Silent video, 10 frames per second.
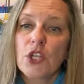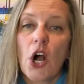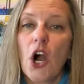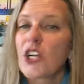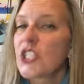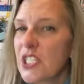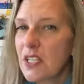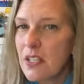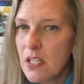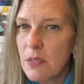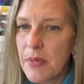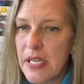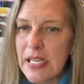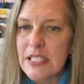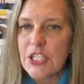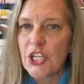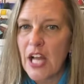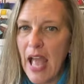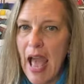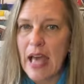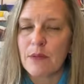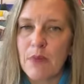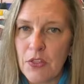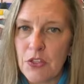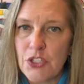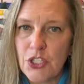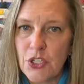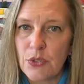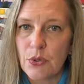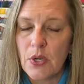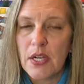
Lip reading: are just a little bit easier to add month 2